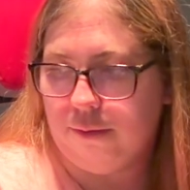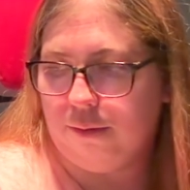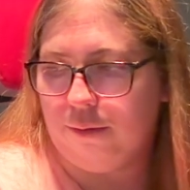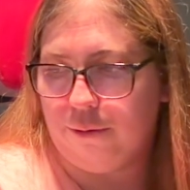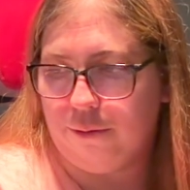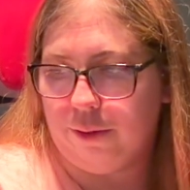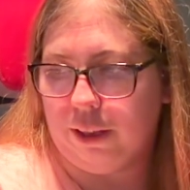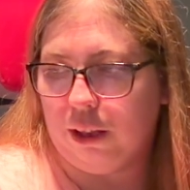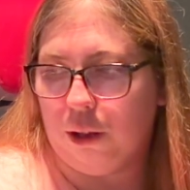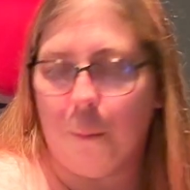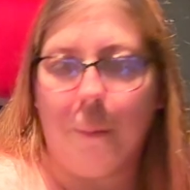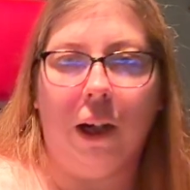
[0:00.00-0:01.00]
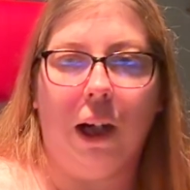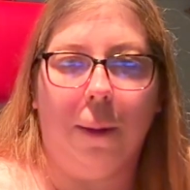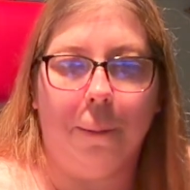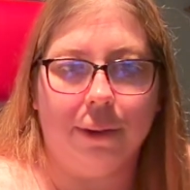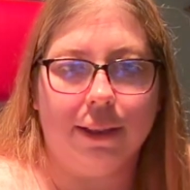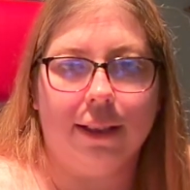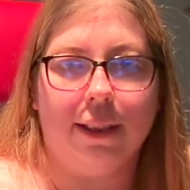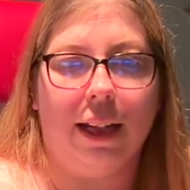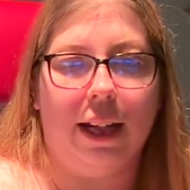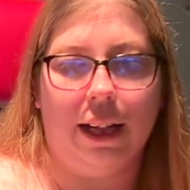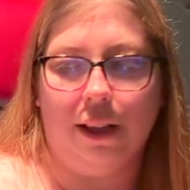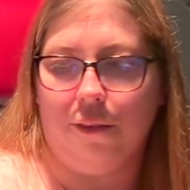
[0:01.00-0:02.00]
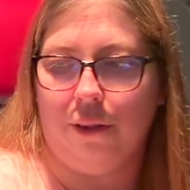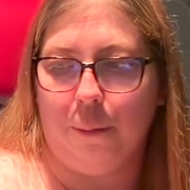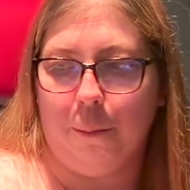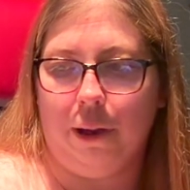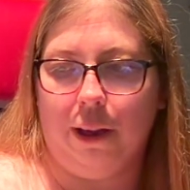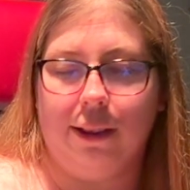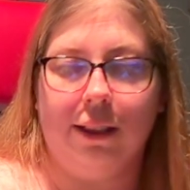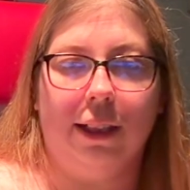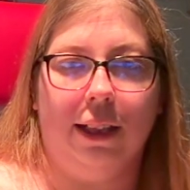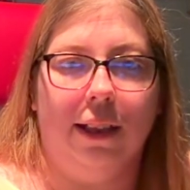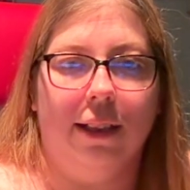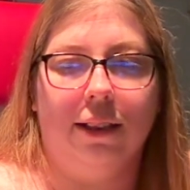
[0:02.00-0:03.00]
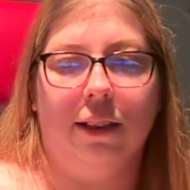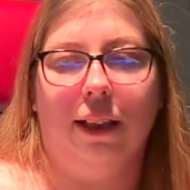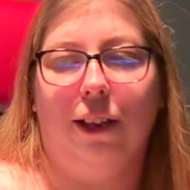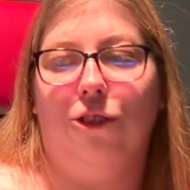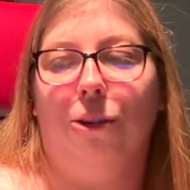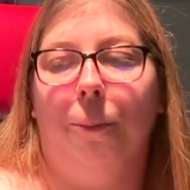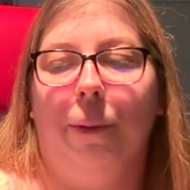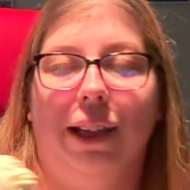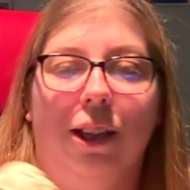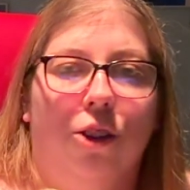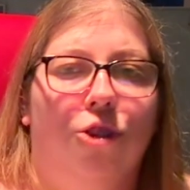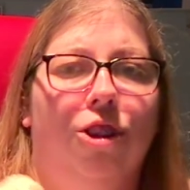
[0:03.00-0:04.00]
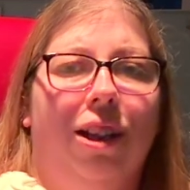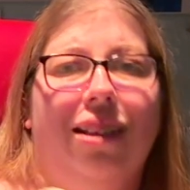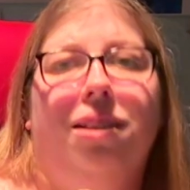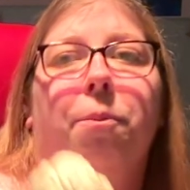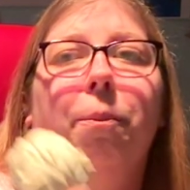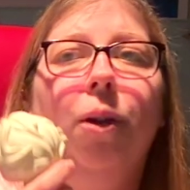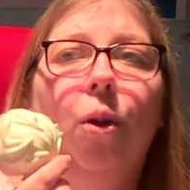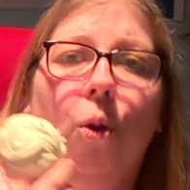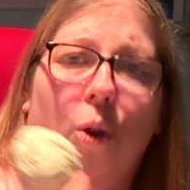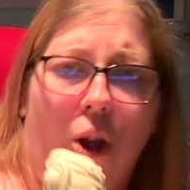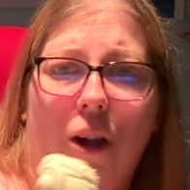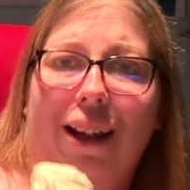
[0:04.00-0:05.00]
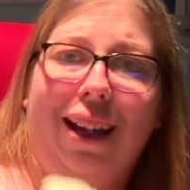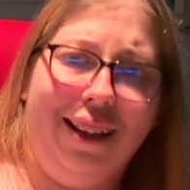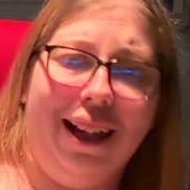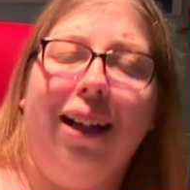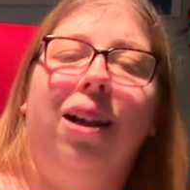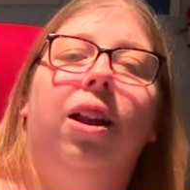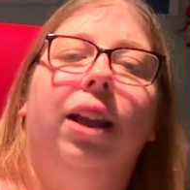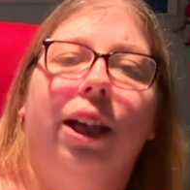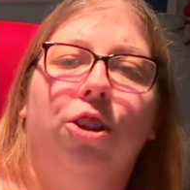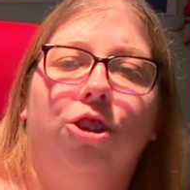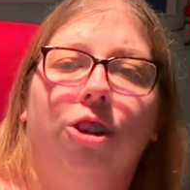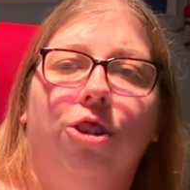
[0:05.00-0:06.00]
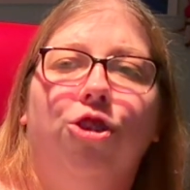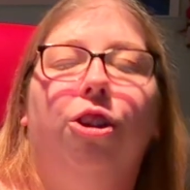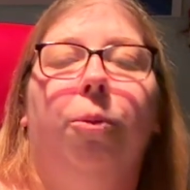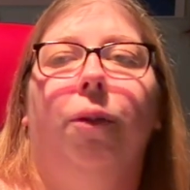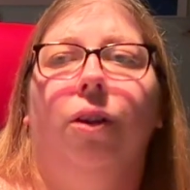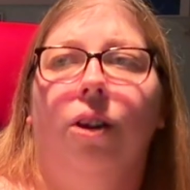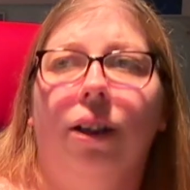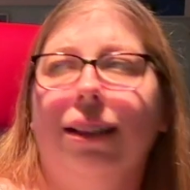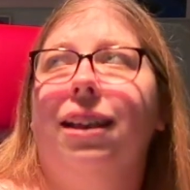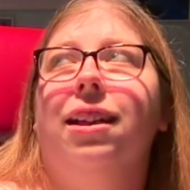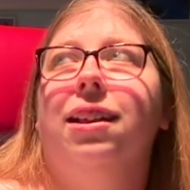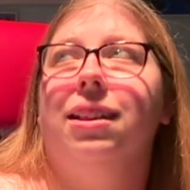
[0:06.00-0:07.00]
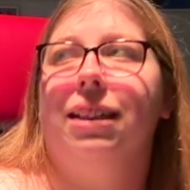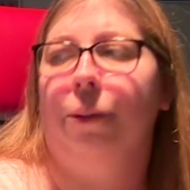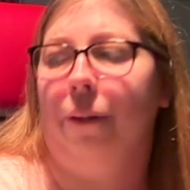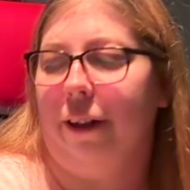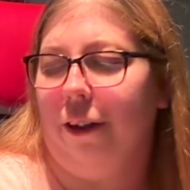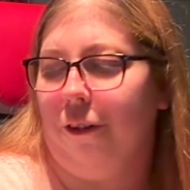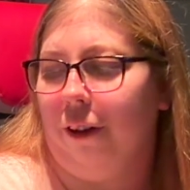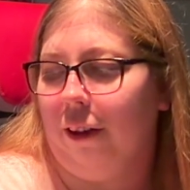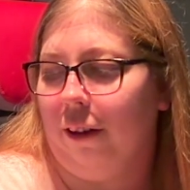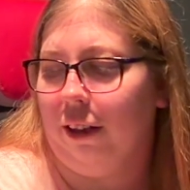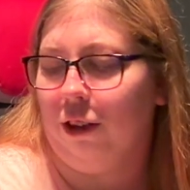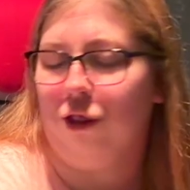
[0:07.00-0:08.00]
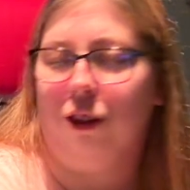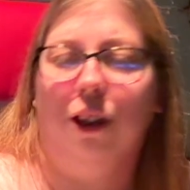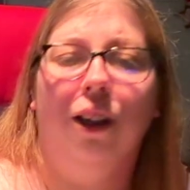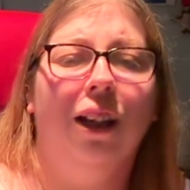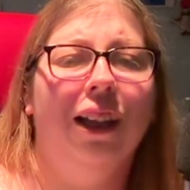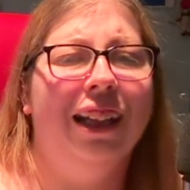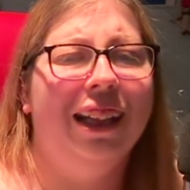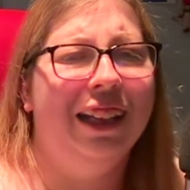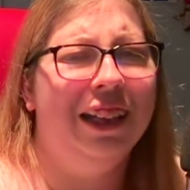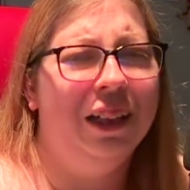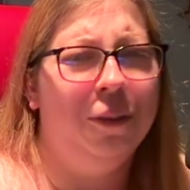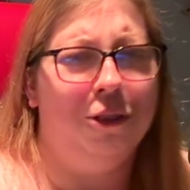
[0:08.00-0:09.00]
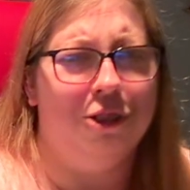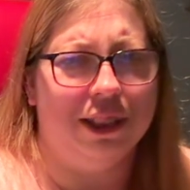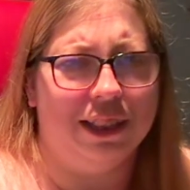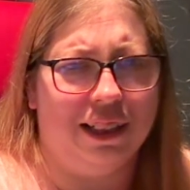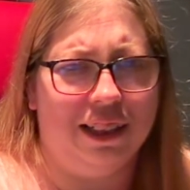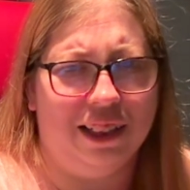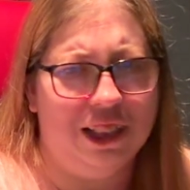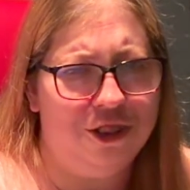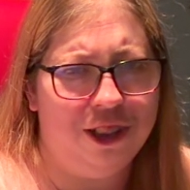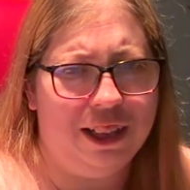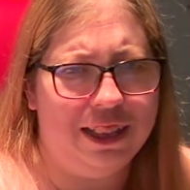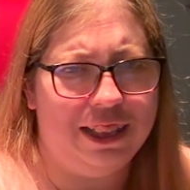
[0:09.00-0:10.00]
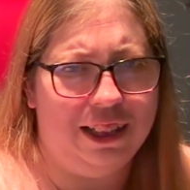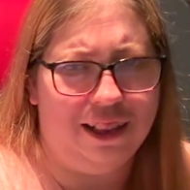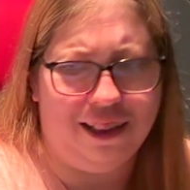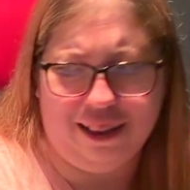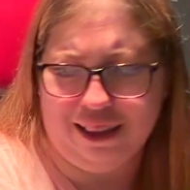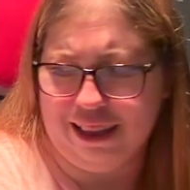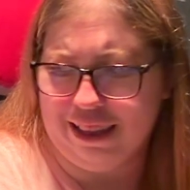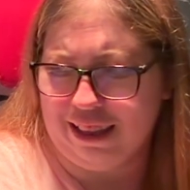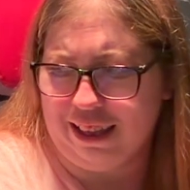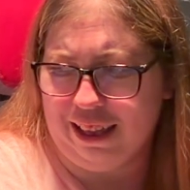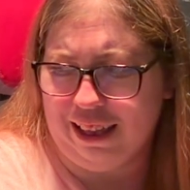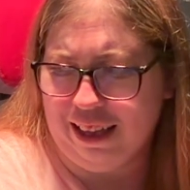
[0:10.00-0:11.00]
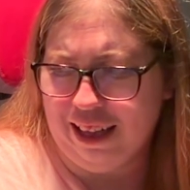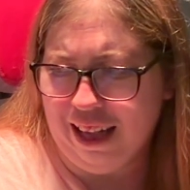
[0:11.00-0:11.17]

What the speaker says: Funko Pops that I have unboxed in this collection because she doesn't belong in that collection. She belongs in the Disney 100 collection, which is the collection that Tiana is in.